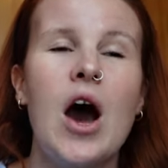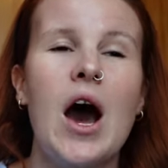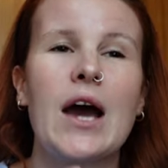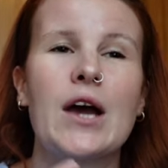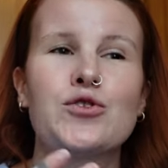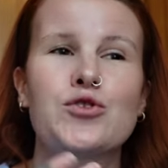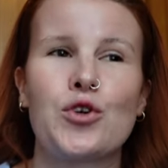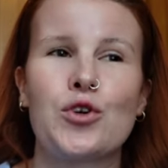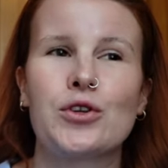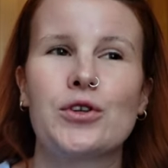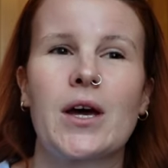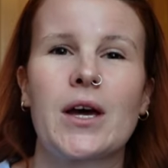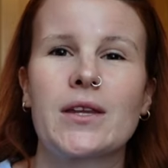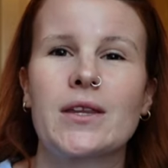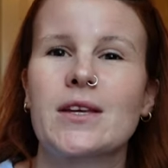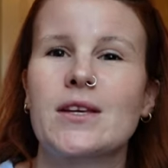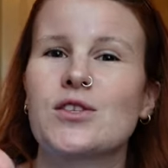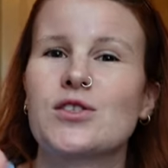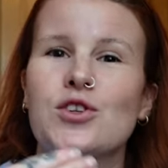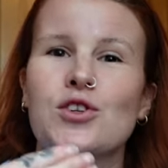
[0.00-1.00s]
i don't
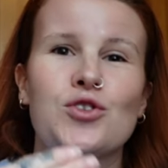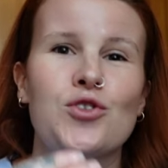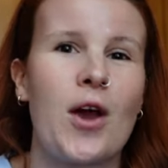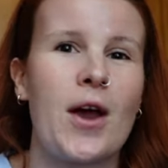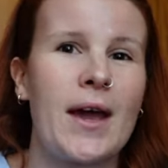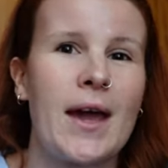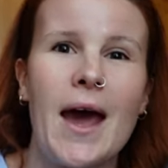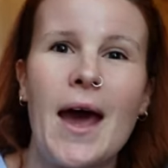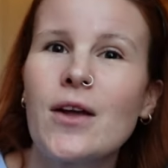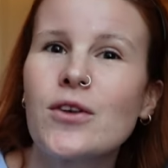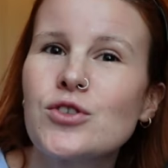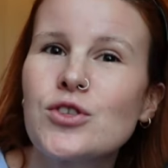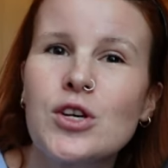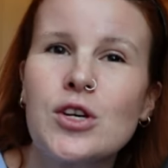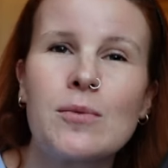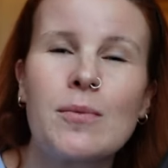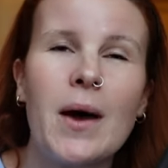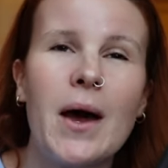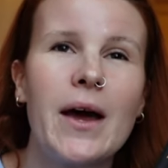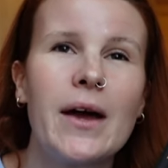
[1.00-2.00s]
like things to drag out
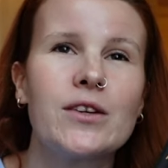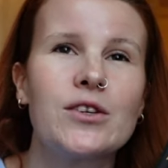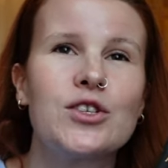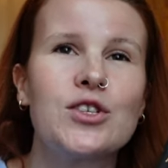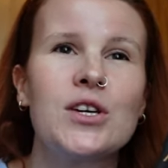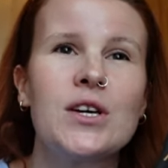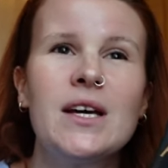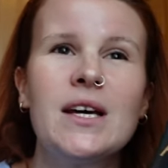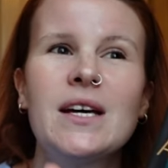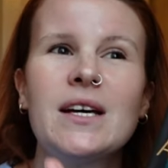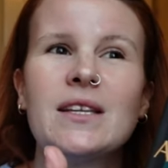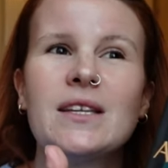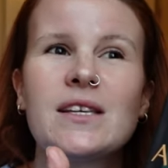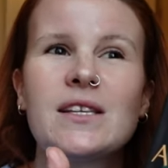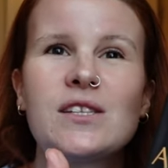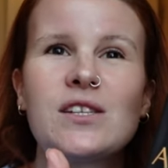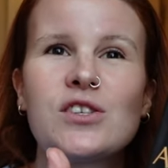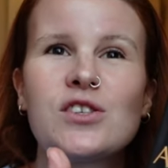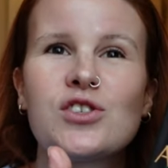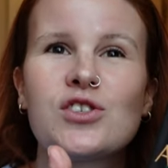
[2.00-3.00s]
too much
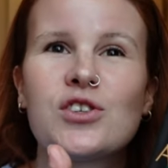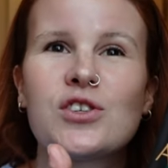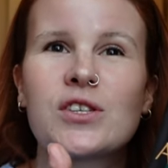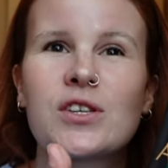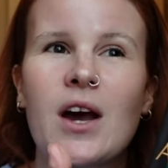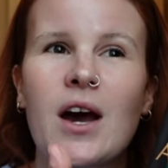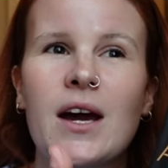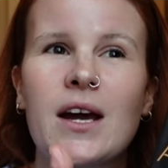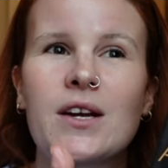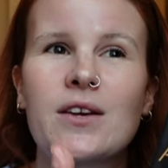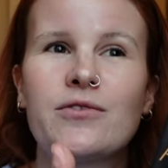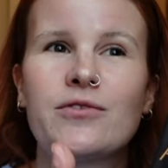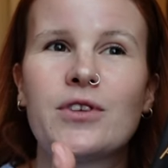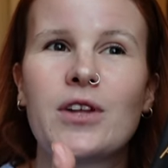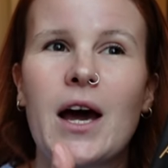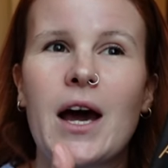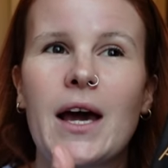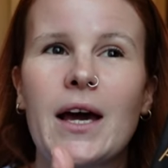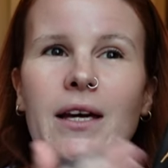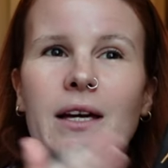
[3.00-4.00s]
this is just kind of
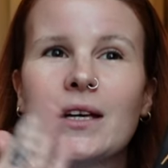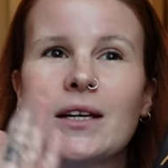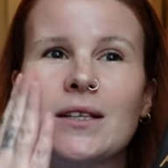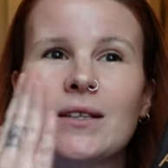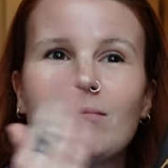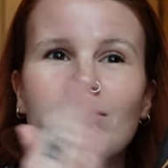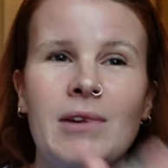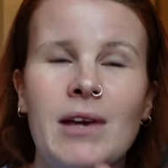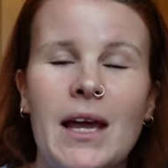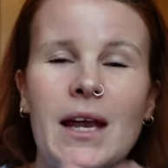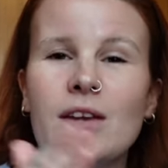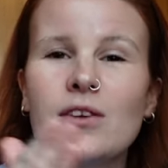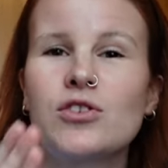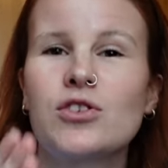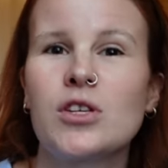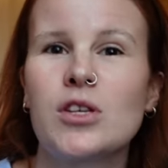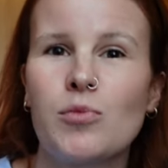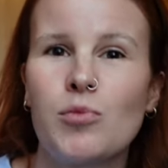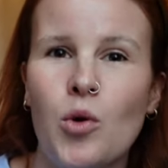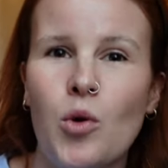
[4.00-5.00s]
like getting
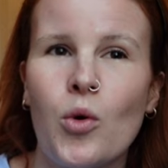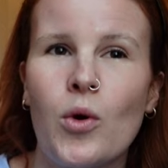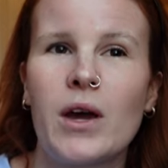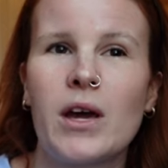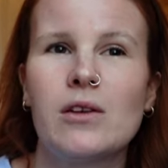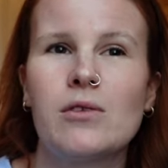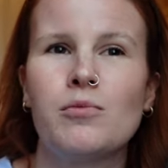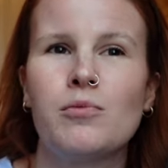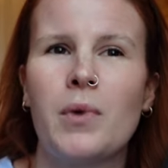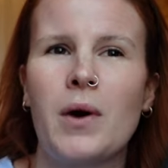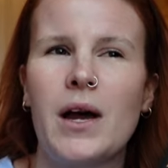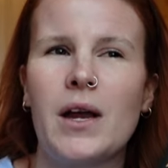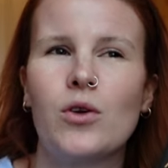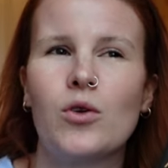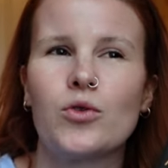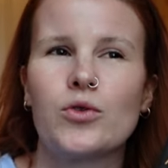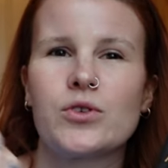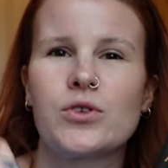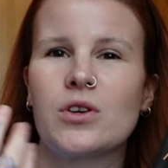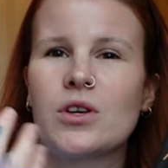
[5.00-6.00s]
to the point but
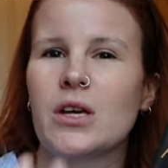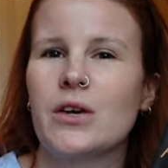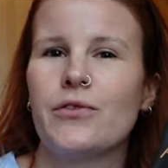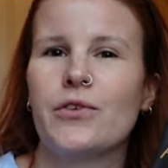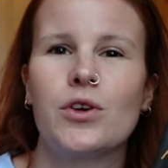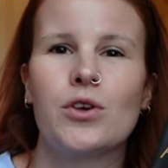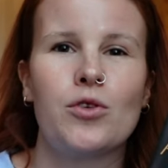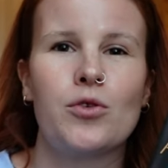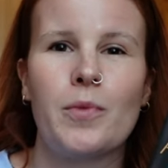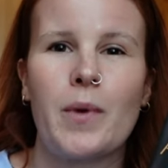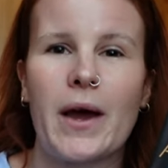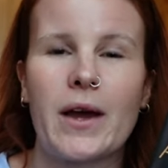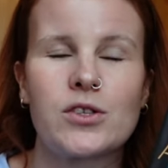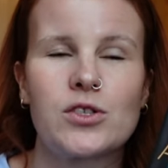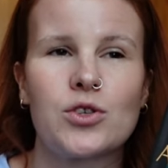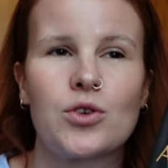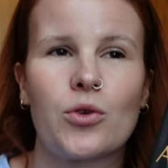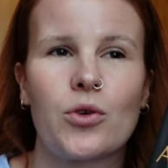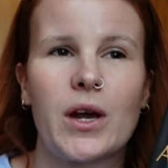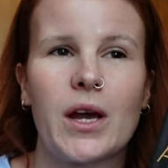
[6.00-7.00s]
also giving you a
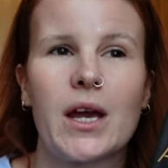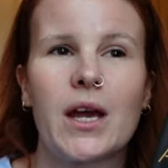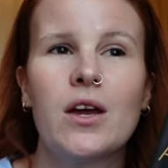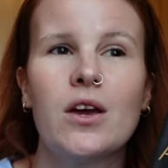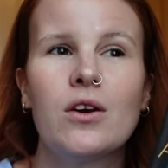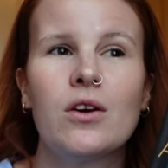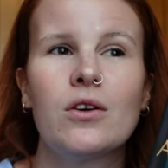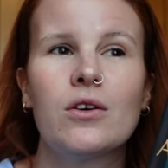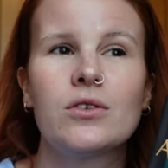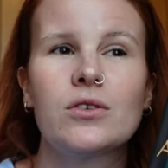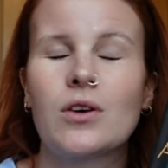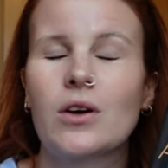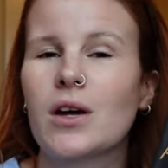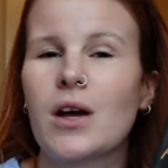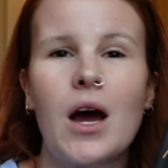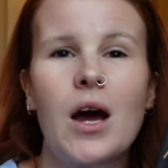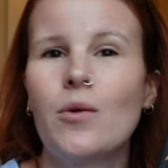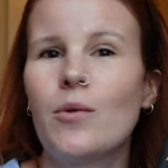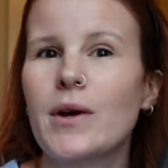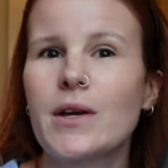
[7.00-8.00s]
backstory so i
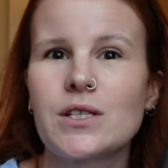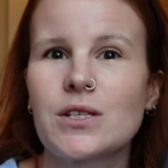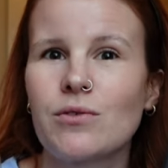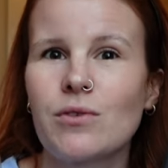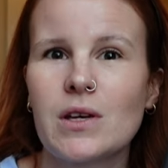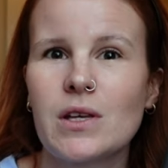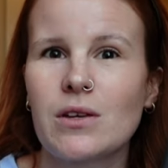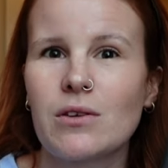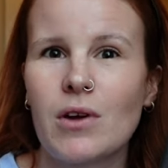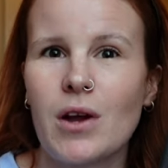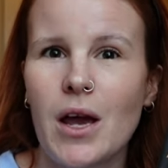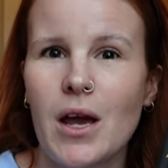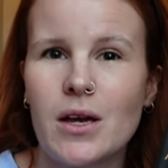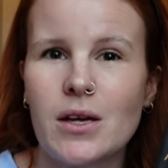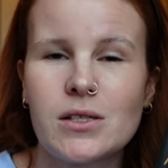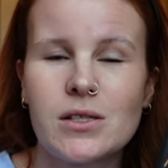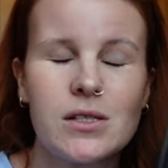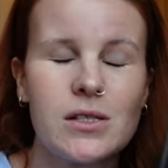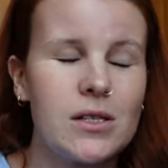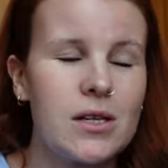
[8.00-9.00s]
can't wait to read the
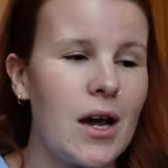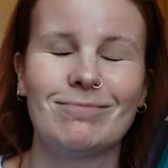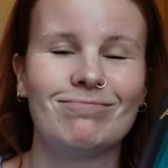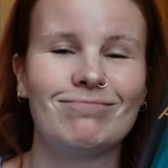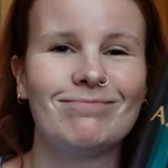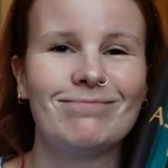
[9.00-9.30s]
rest